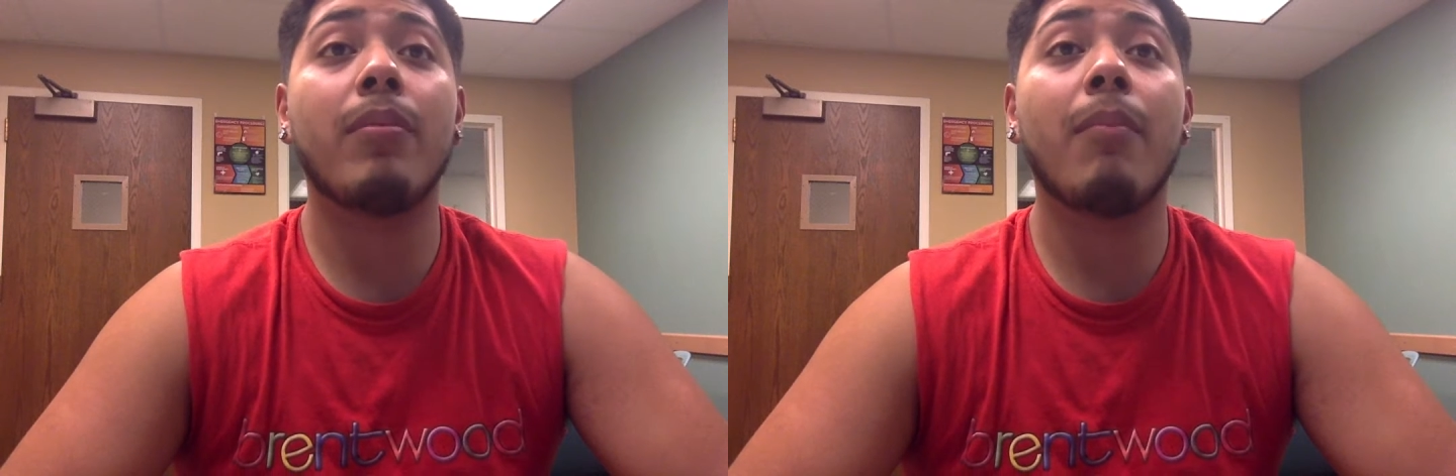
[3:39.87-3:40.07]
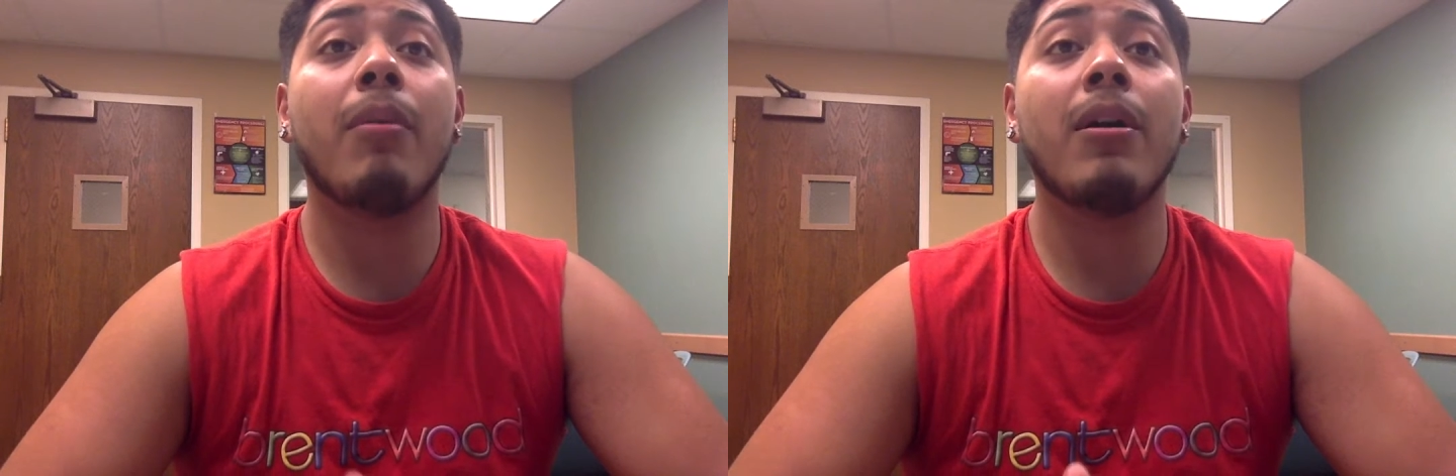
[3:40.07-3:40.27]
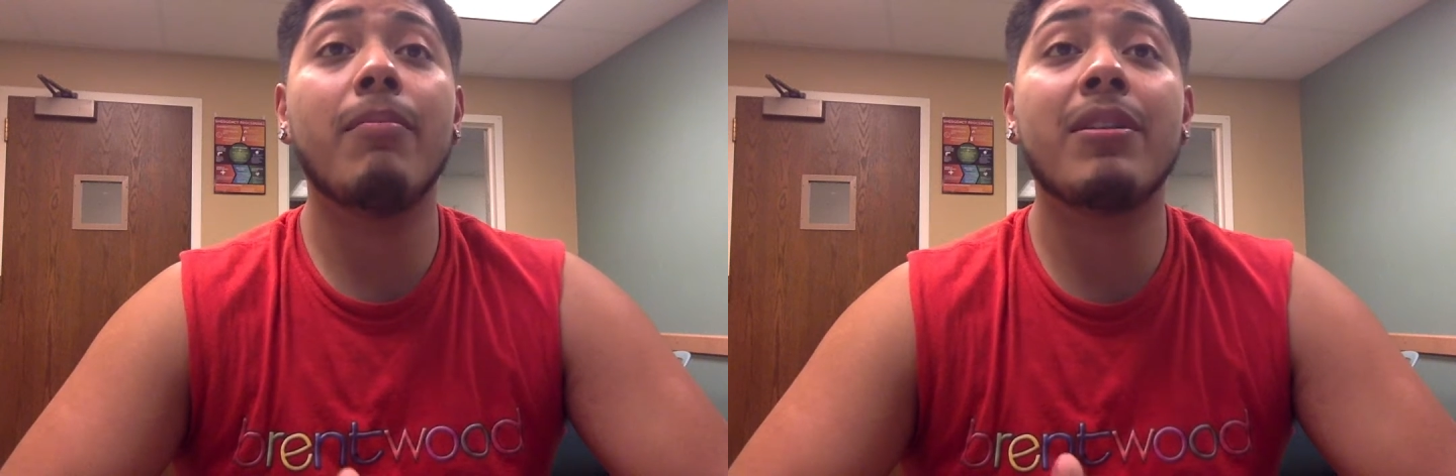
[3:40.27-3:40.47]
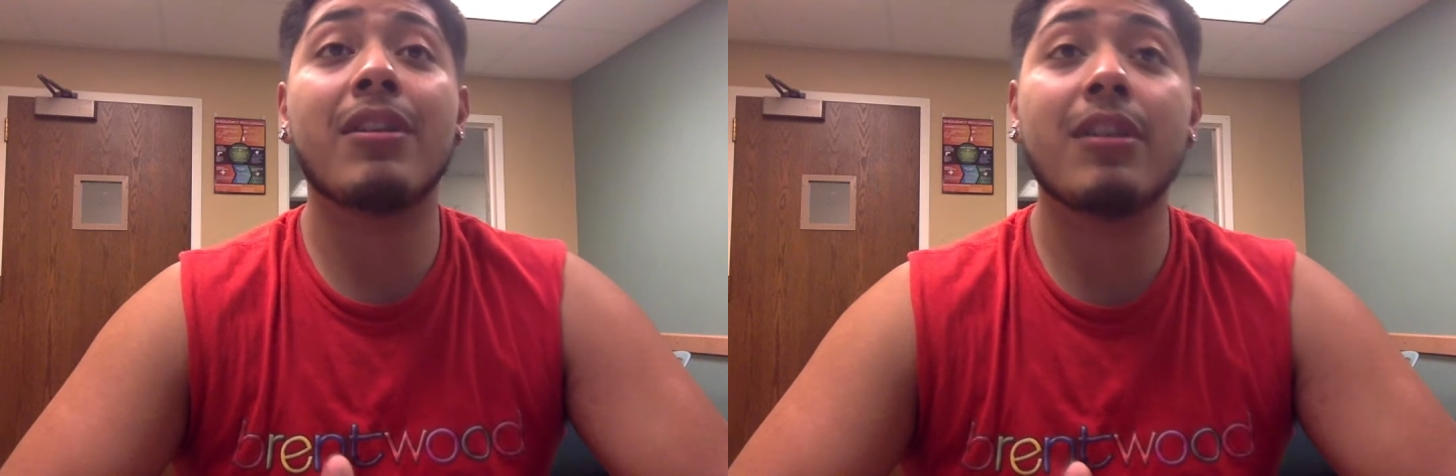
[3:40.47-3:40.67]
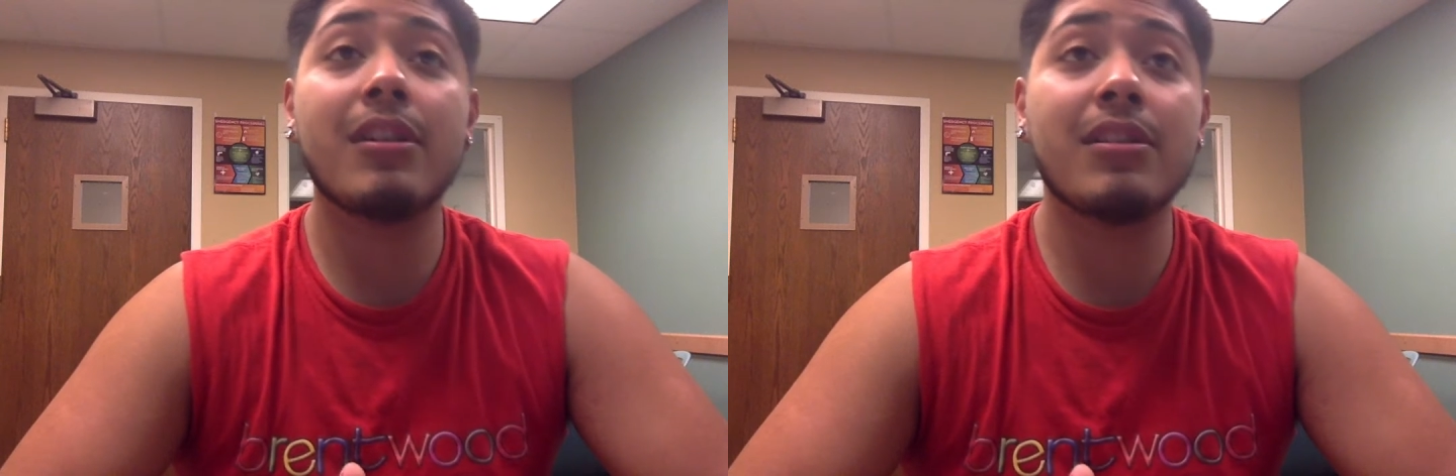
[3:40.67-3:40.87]
But
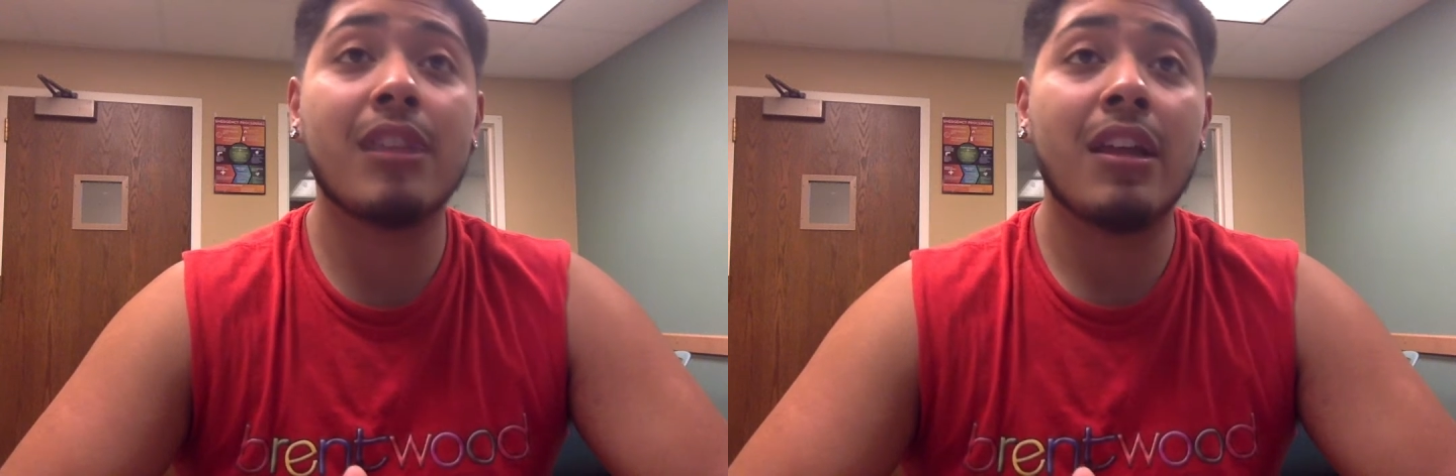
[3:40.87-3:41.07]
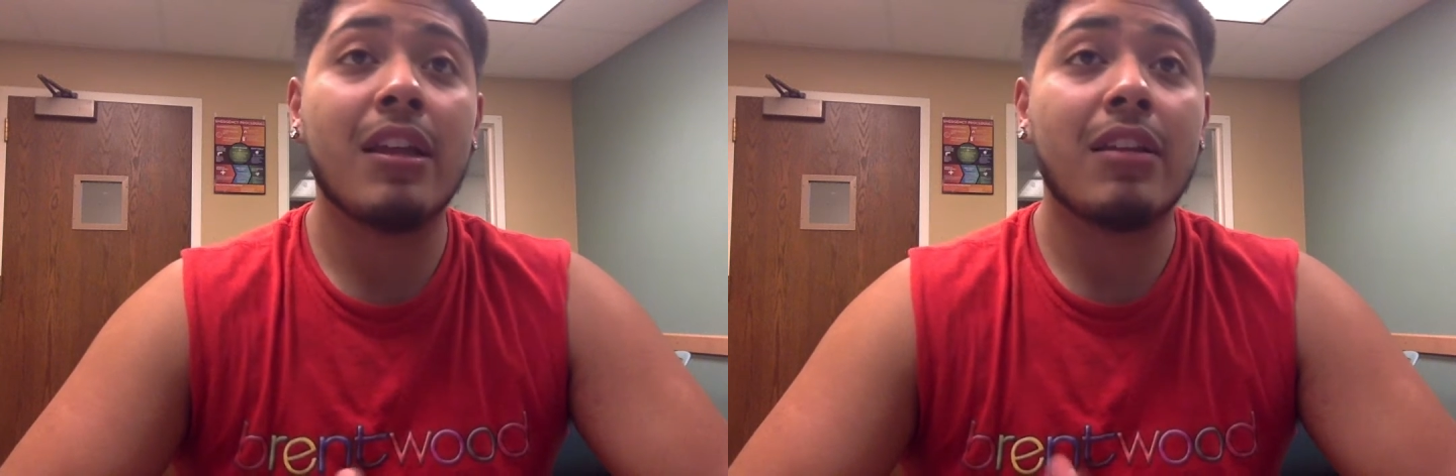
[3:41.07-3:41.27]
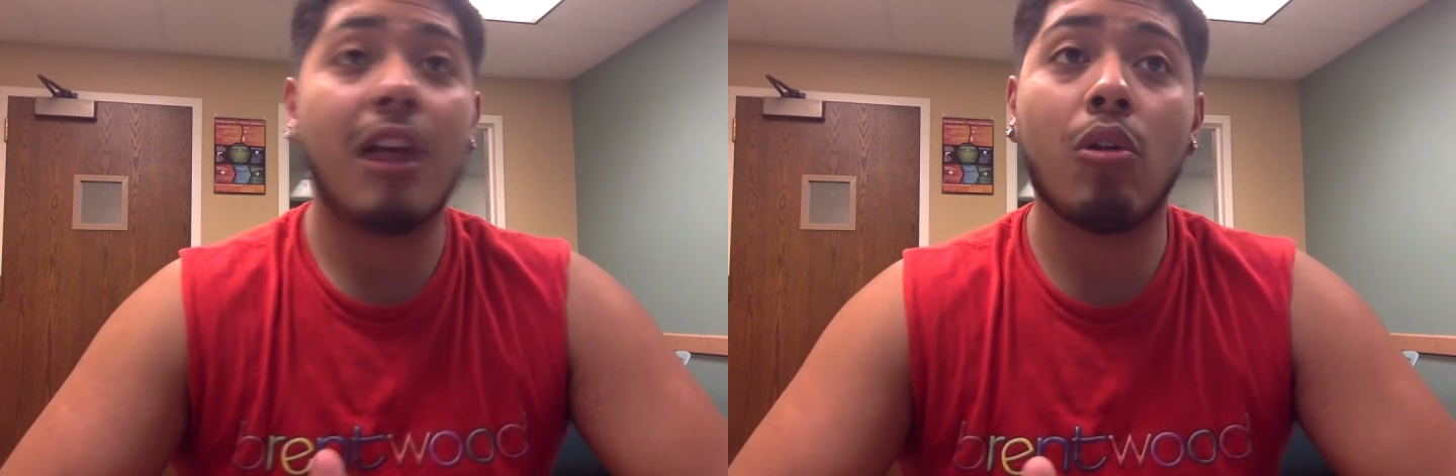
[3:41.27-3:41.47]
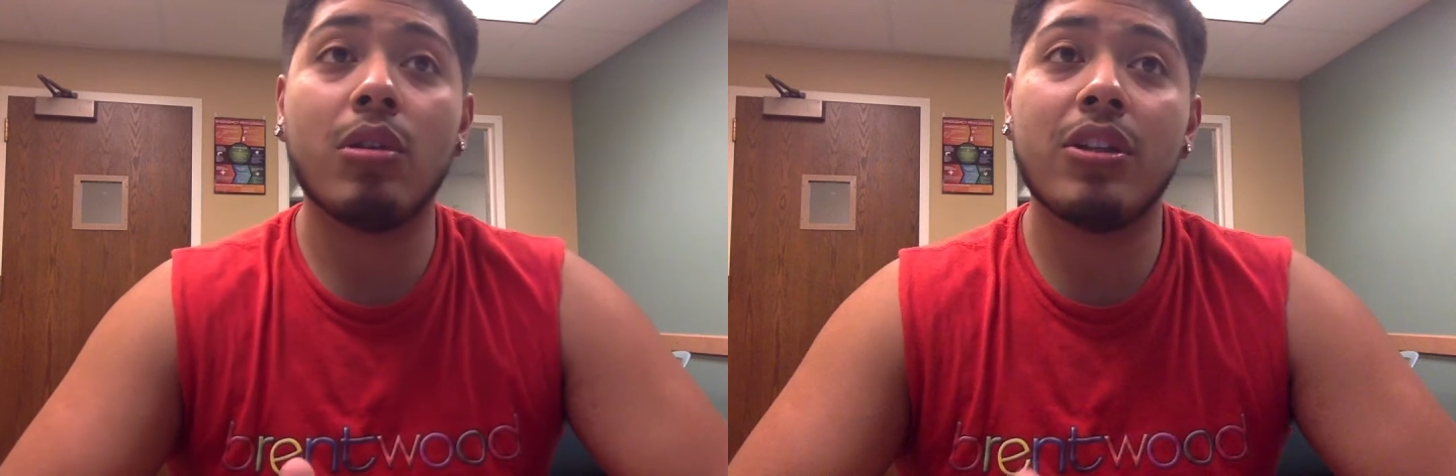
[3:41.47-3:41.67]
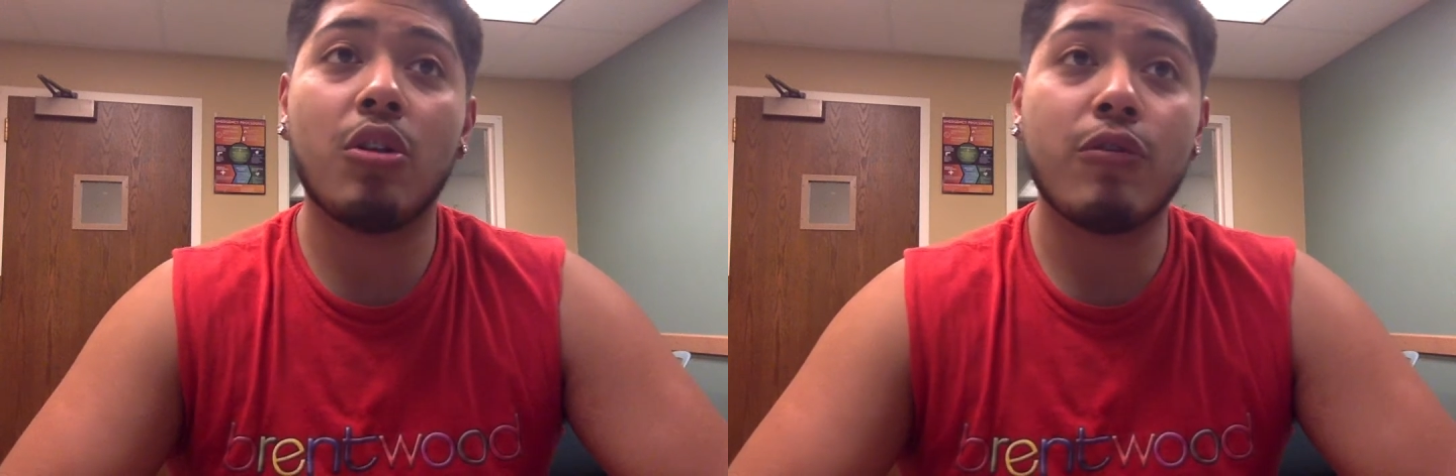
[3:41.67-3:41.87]
because not
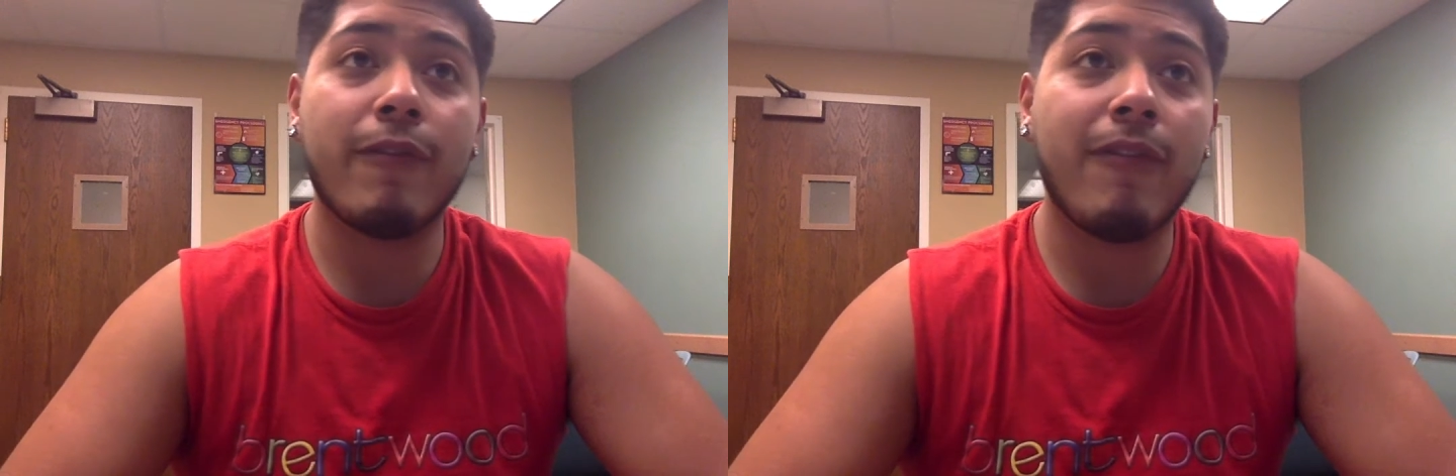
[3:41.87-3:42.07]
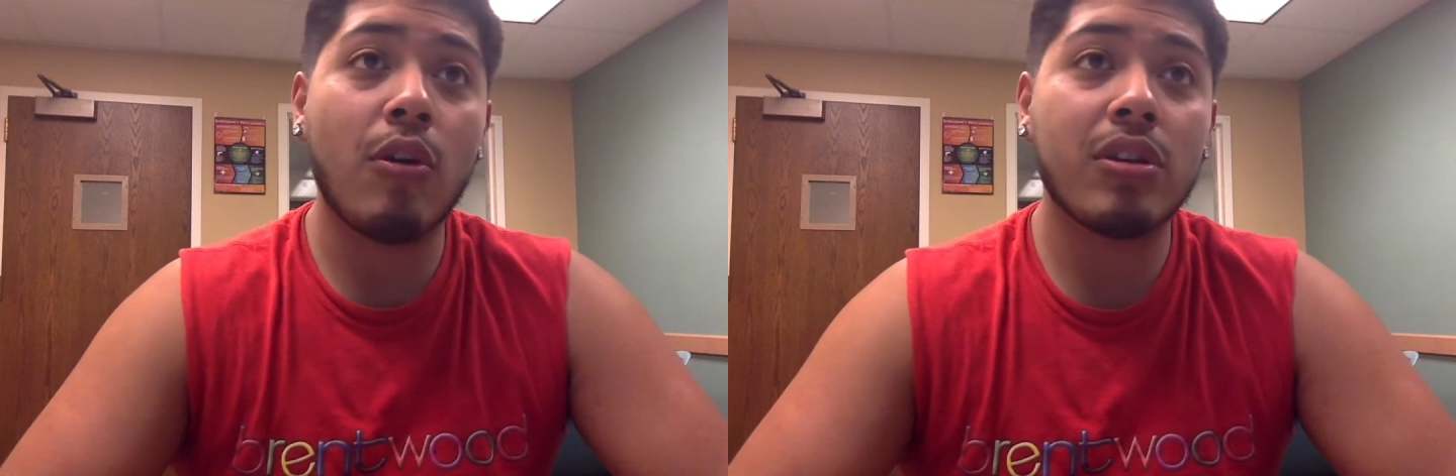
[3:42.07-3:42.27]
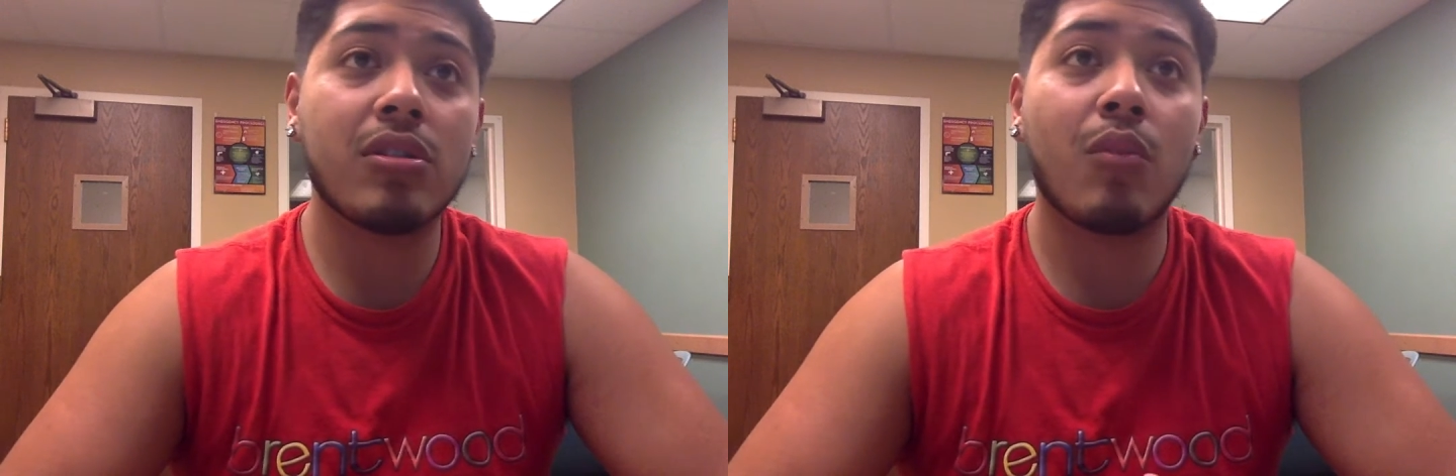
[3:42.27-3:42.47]
only are you focused